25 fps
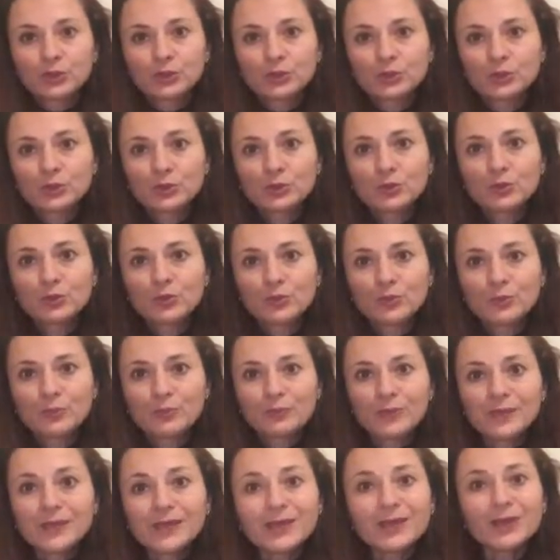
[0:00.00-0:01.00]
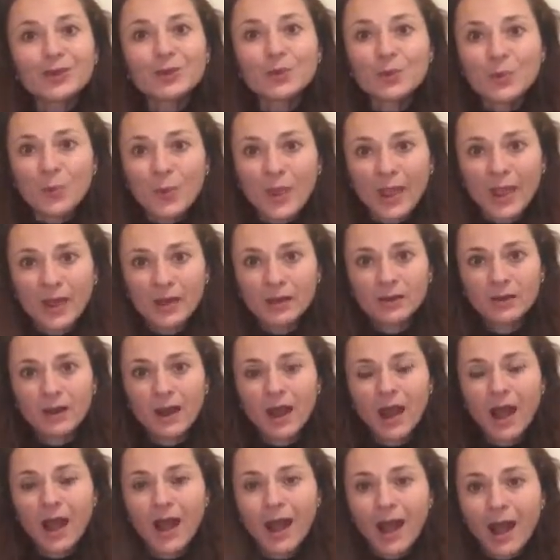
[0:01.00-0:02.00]
to be aware
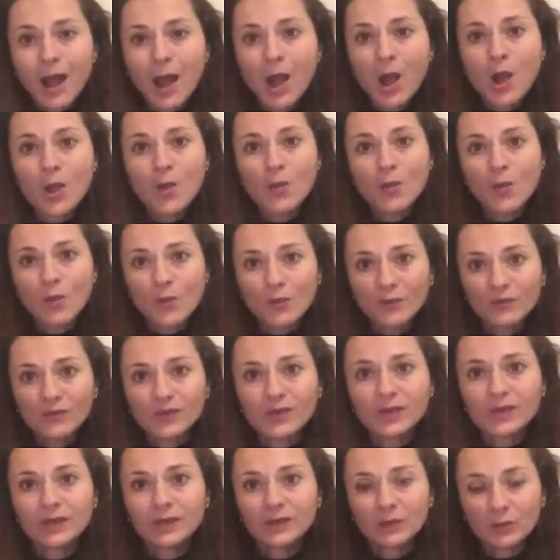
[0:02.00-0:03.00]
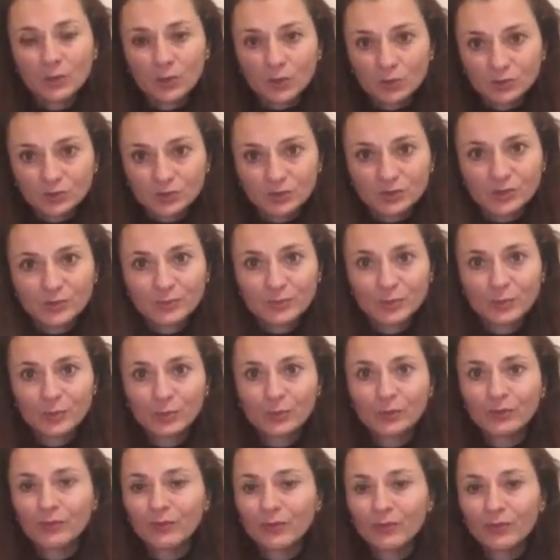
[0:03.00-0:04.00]
how we
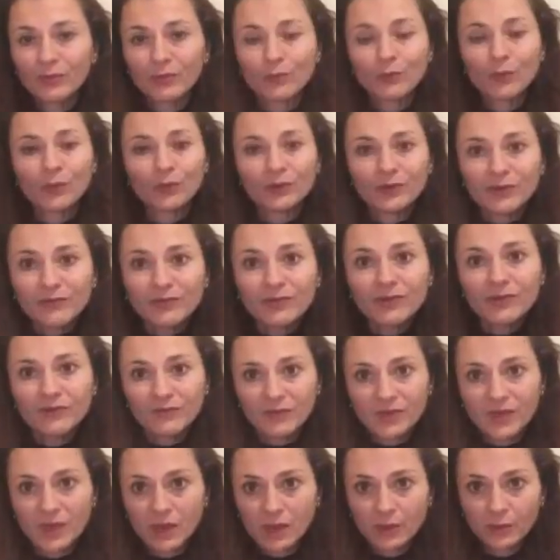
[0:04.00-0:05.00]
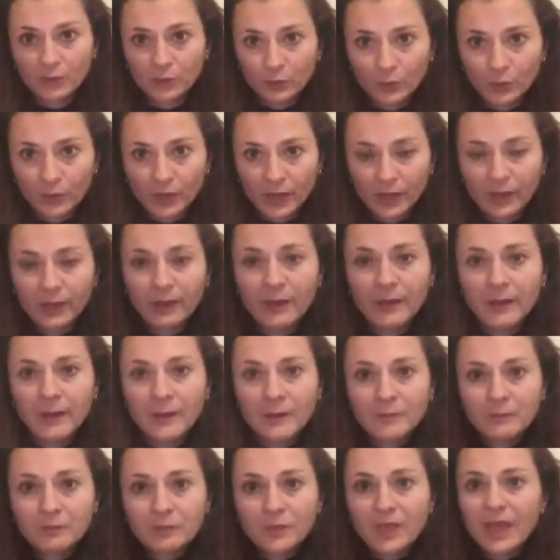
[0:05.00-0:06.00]
contribute with whatever we are doing,
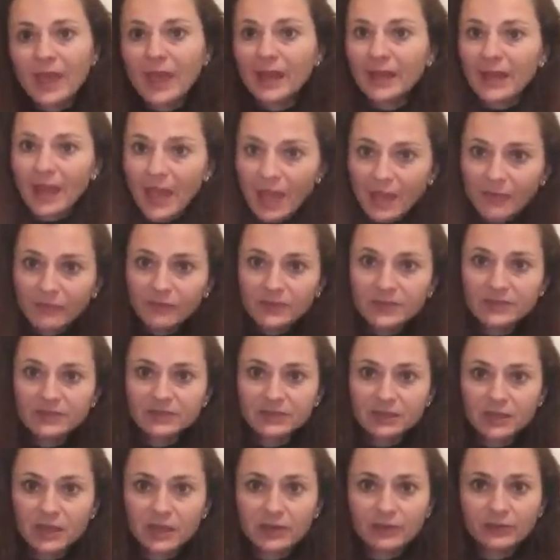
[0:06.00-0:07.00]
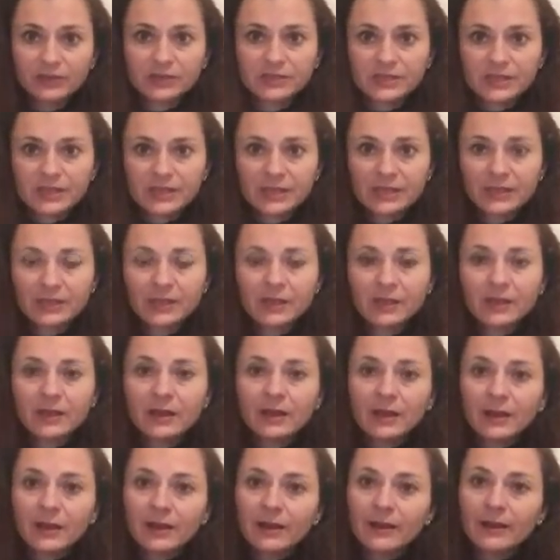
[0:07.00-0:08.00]
and have this clarity,
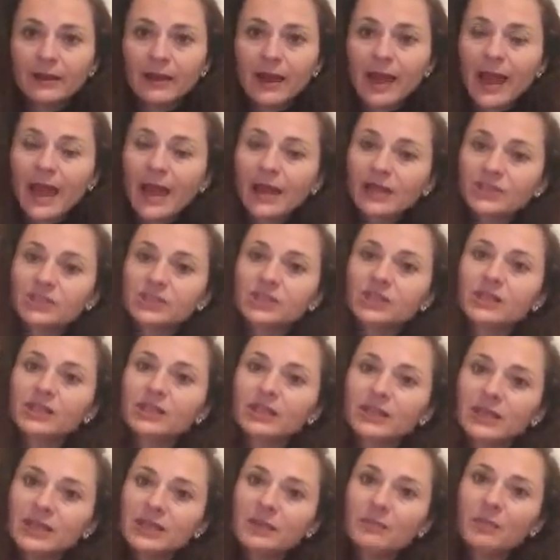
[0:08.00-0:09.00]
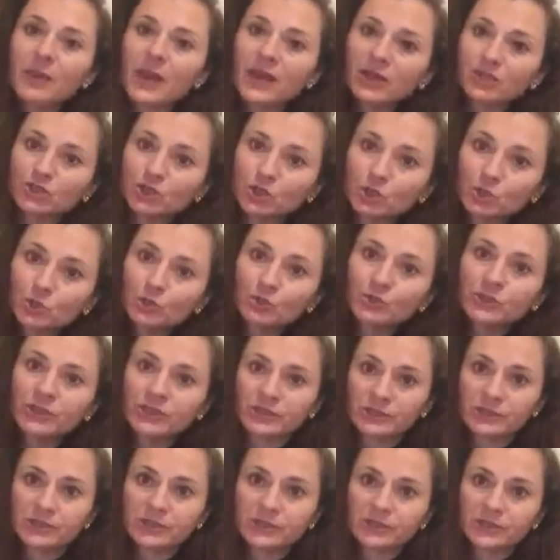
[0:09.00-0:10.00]
uh, actually keep us
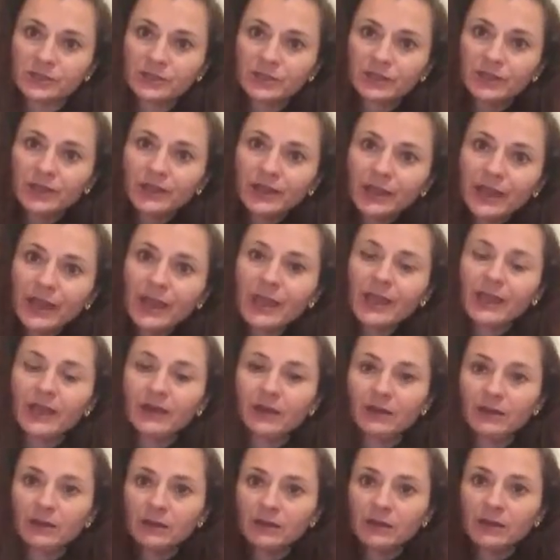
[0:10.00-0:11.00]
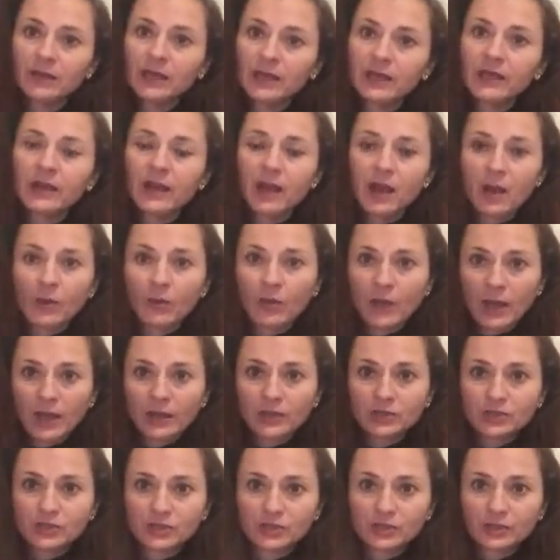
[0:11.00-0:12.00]
rooted in in our
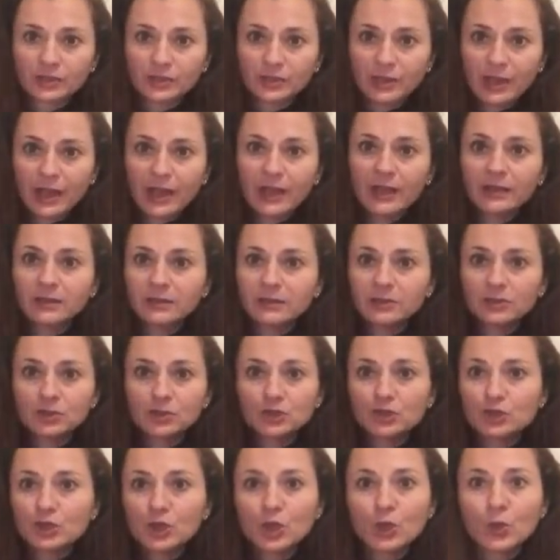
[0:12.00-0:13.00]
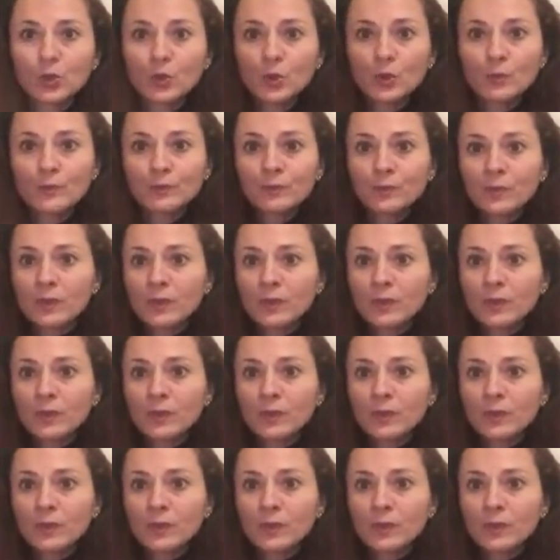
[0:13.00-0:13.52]
action. And so